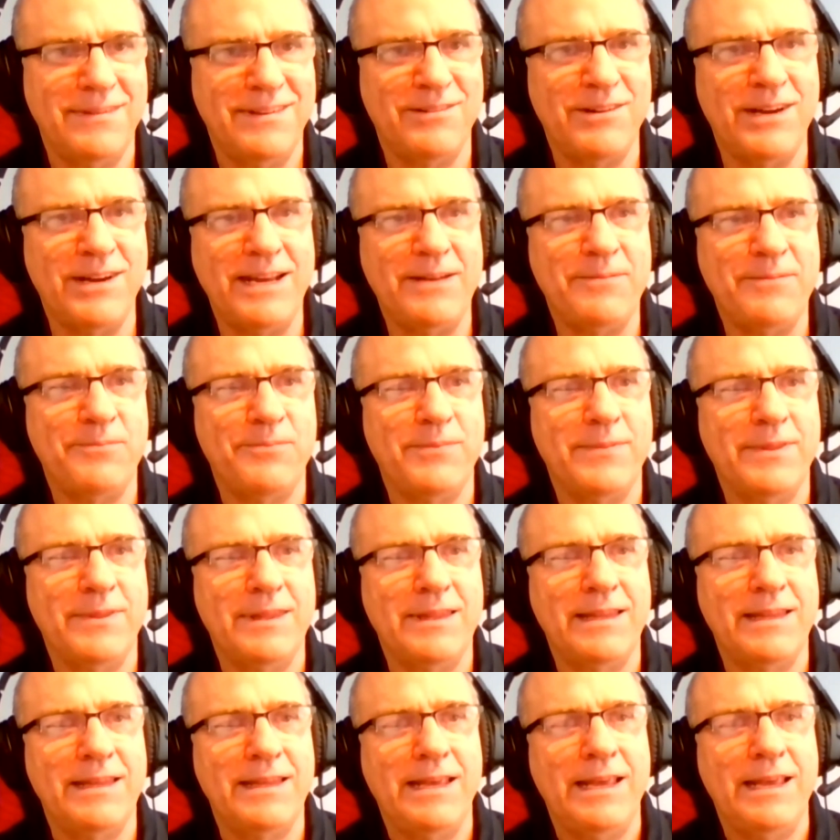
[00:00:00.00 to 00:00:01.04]
Right?
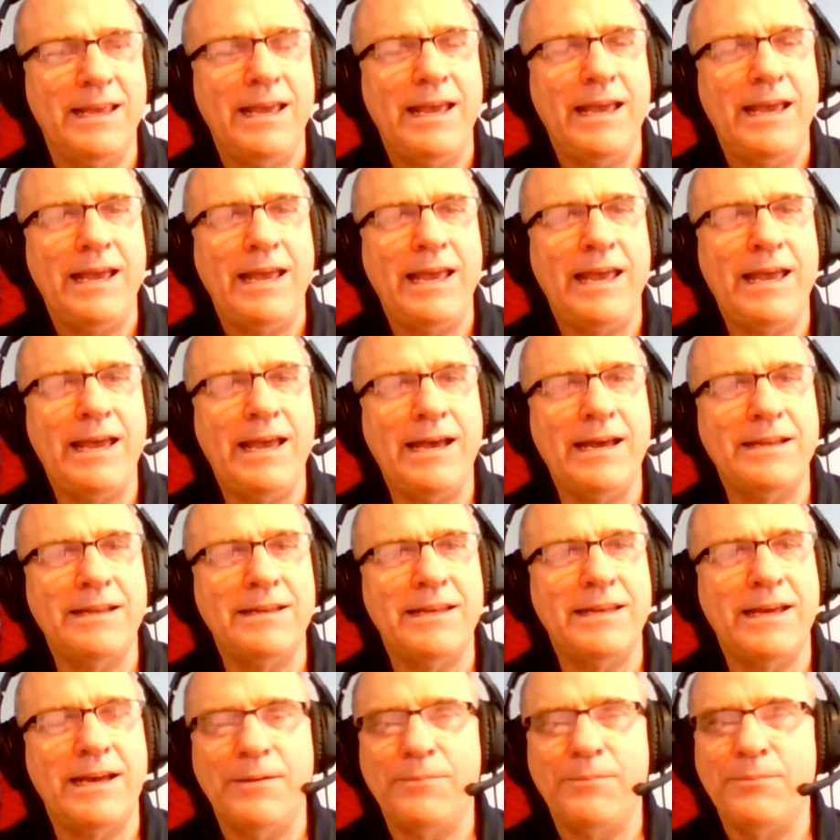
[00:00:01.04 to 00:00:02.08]
And
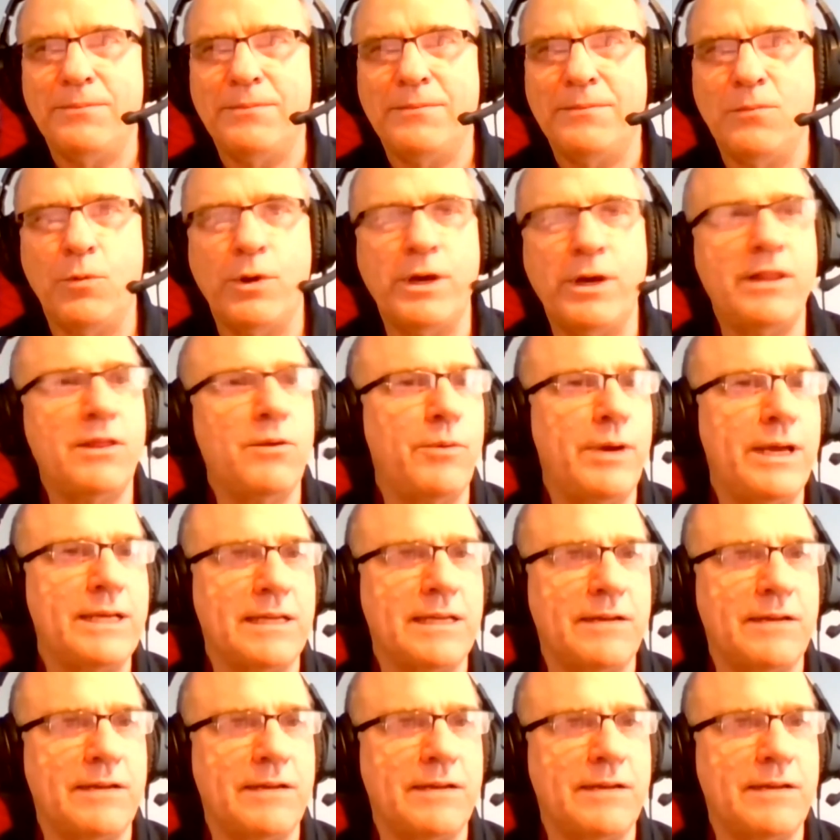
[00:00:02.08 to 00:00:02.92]
one of the ways I've